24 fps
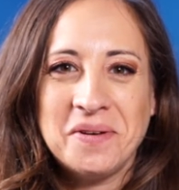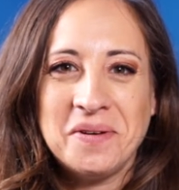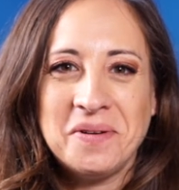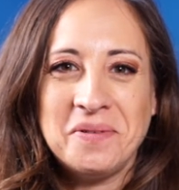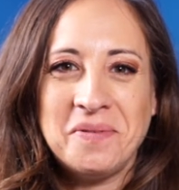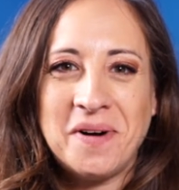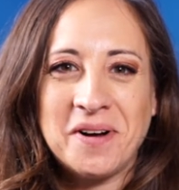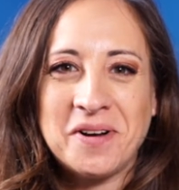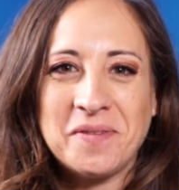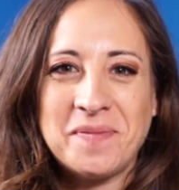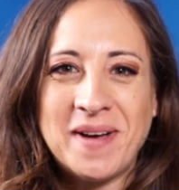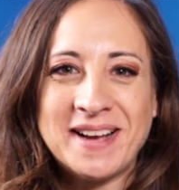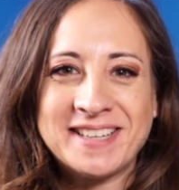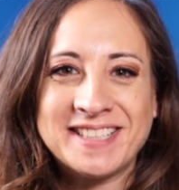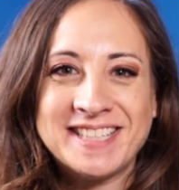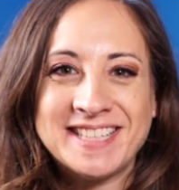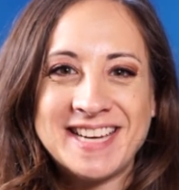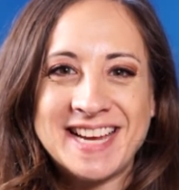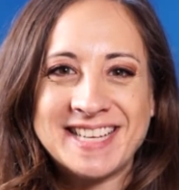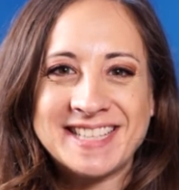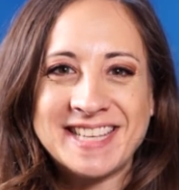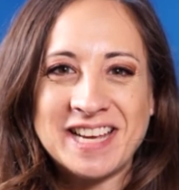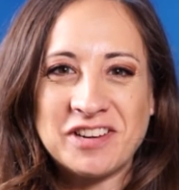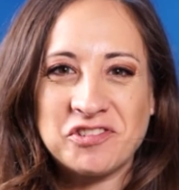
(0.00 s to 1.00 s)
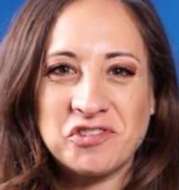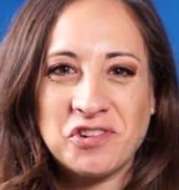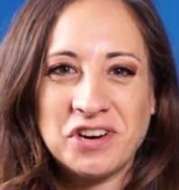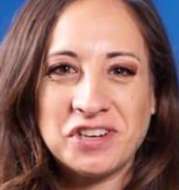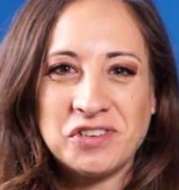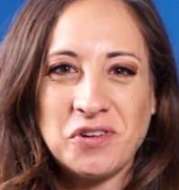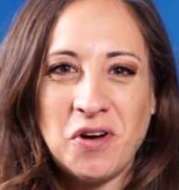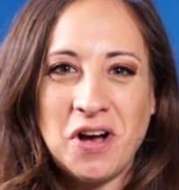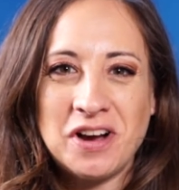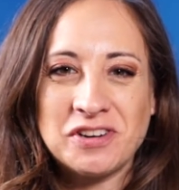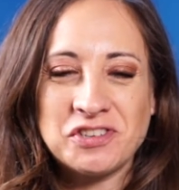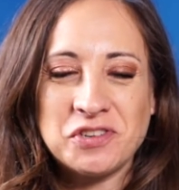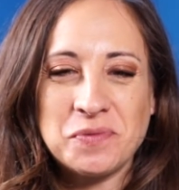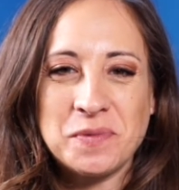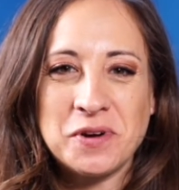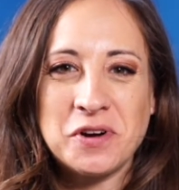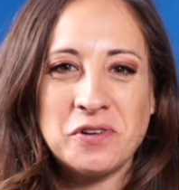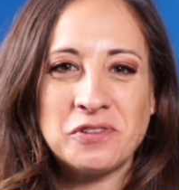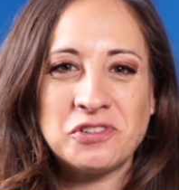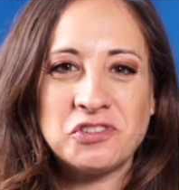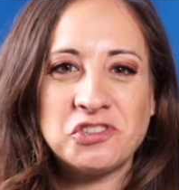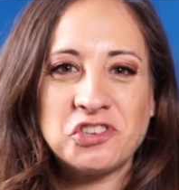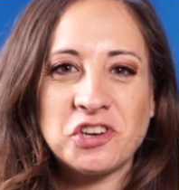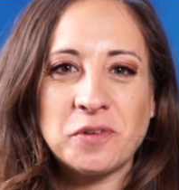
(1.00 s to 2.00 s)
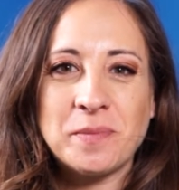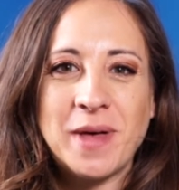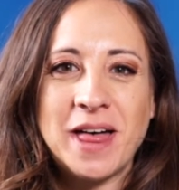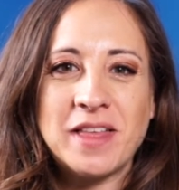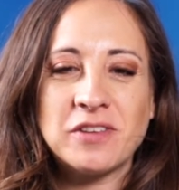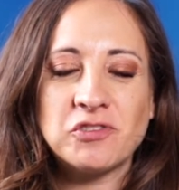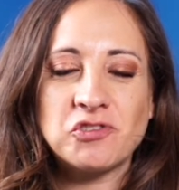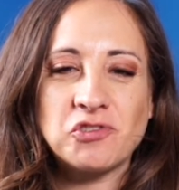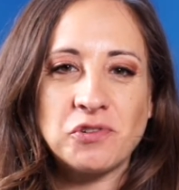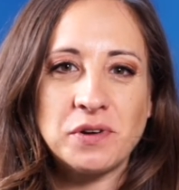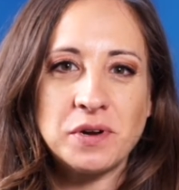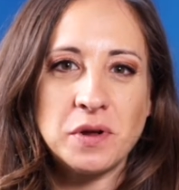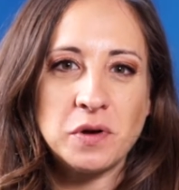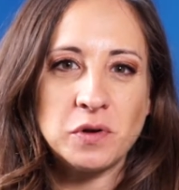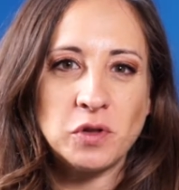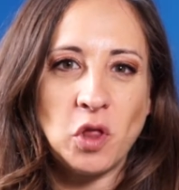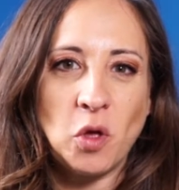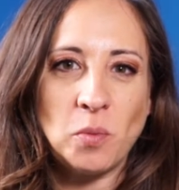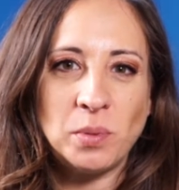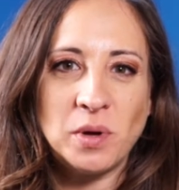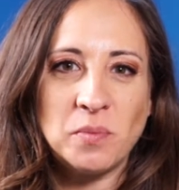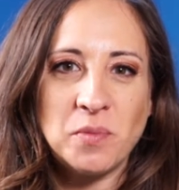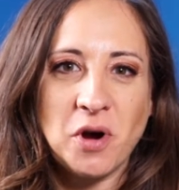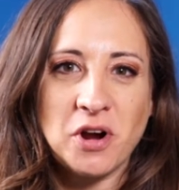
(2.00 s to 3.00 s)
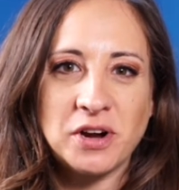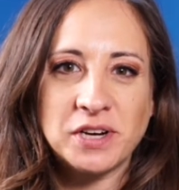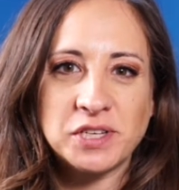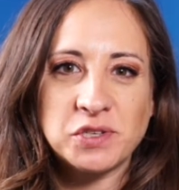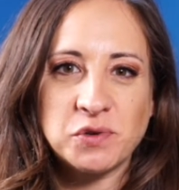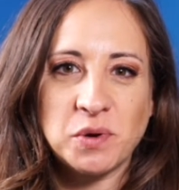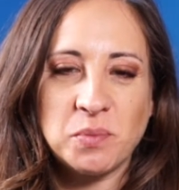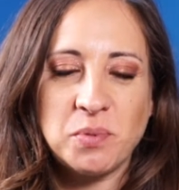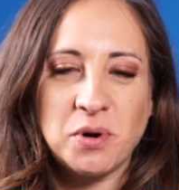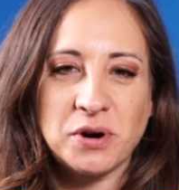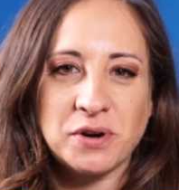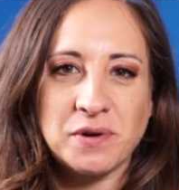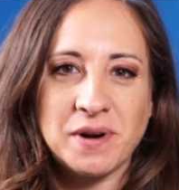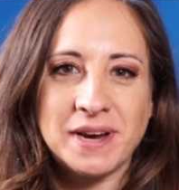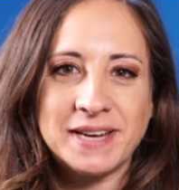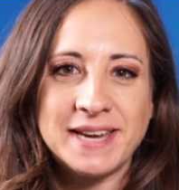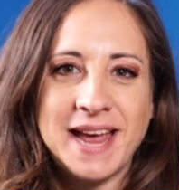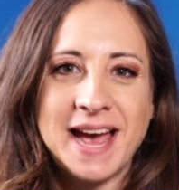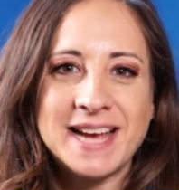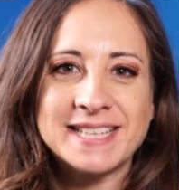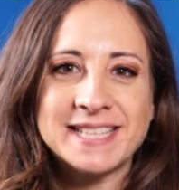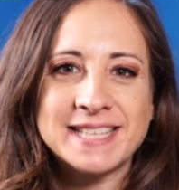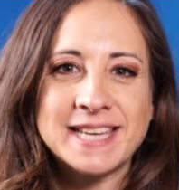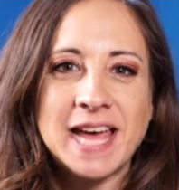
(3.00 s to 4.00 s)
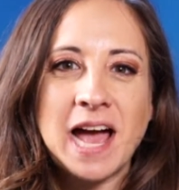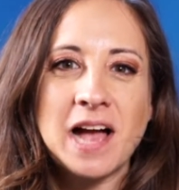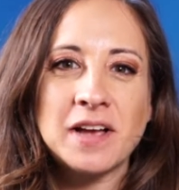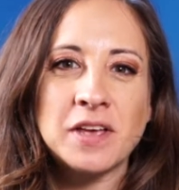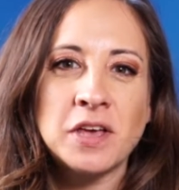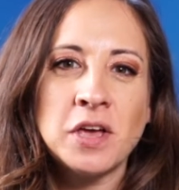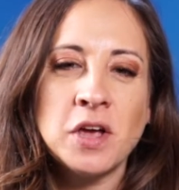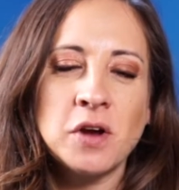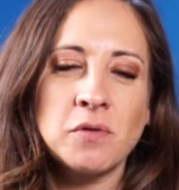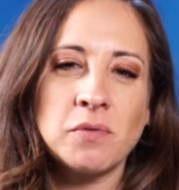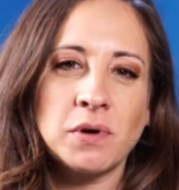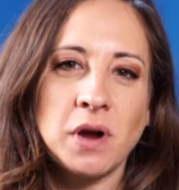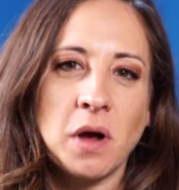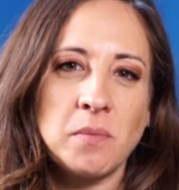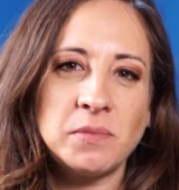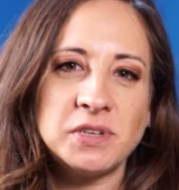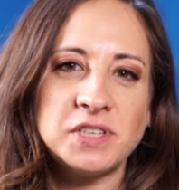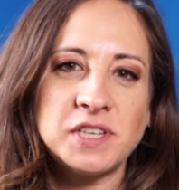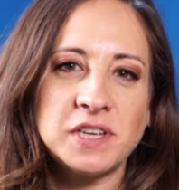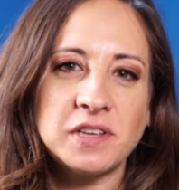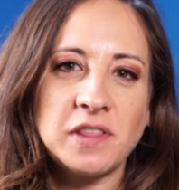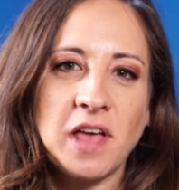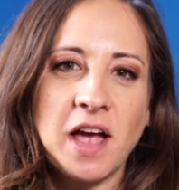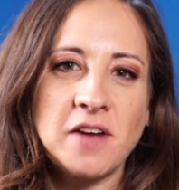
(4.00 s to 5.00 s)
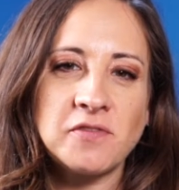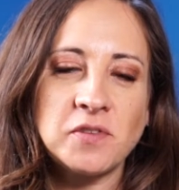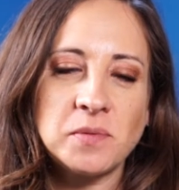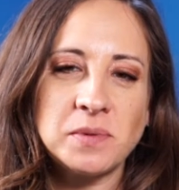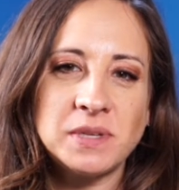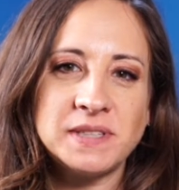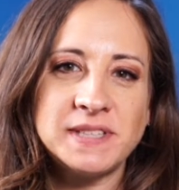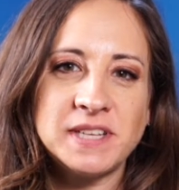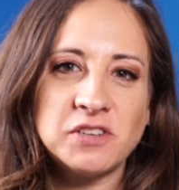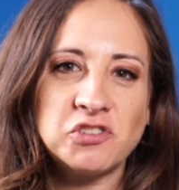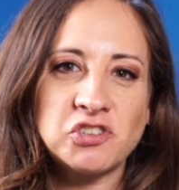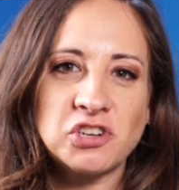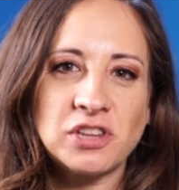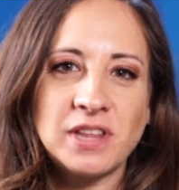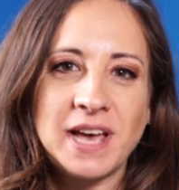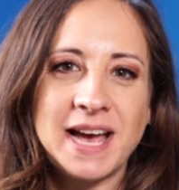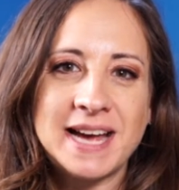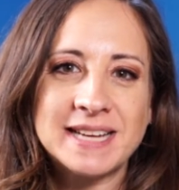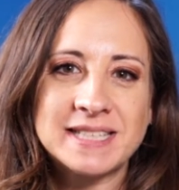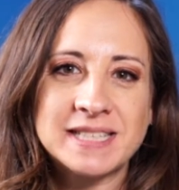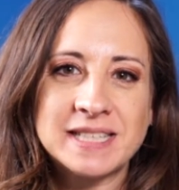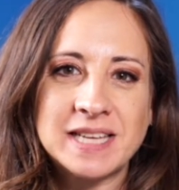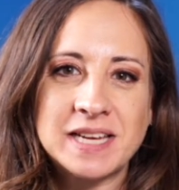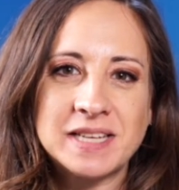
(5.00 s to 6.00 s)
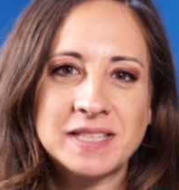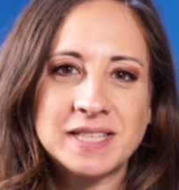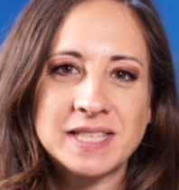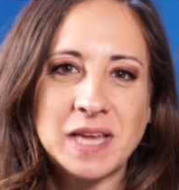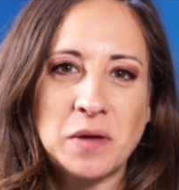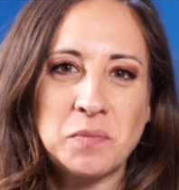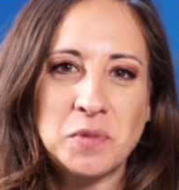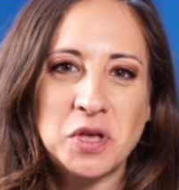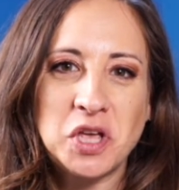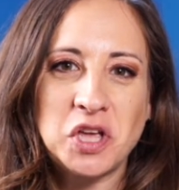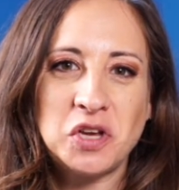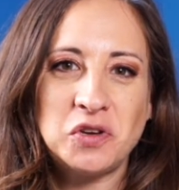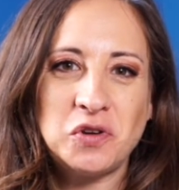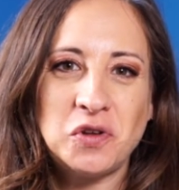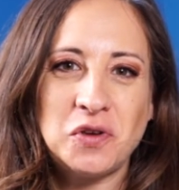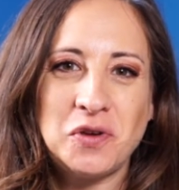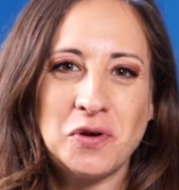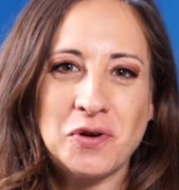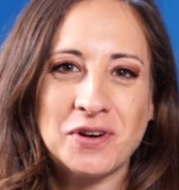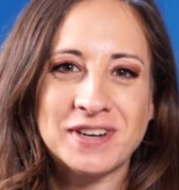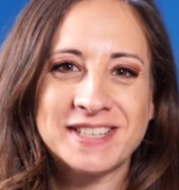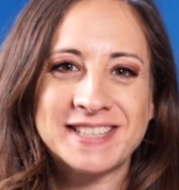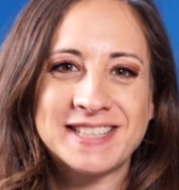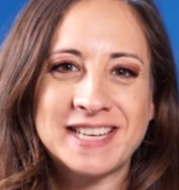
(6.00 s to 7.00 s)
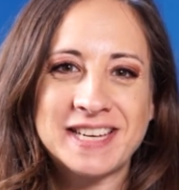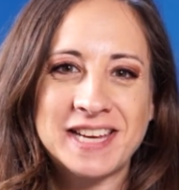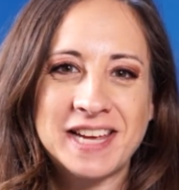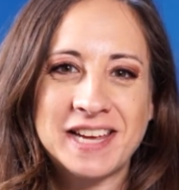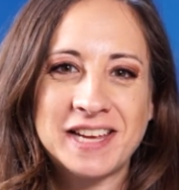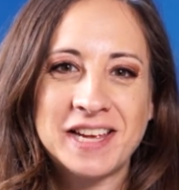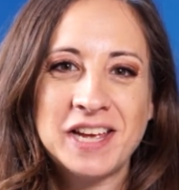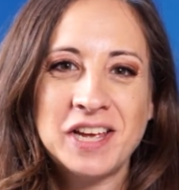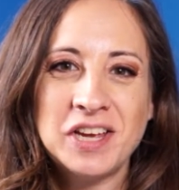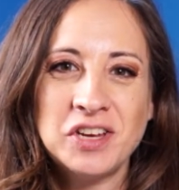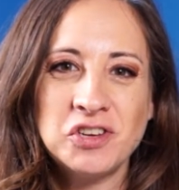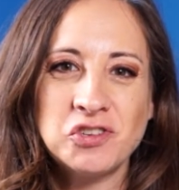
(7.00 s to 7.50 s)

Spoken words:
Welcome back to Nasdaq Trade Talks. I'm your host, Jill Malandrino, Global Markets Reporter at Nasdaq. We're coming to you live from the Digital Asset Summit in New York City.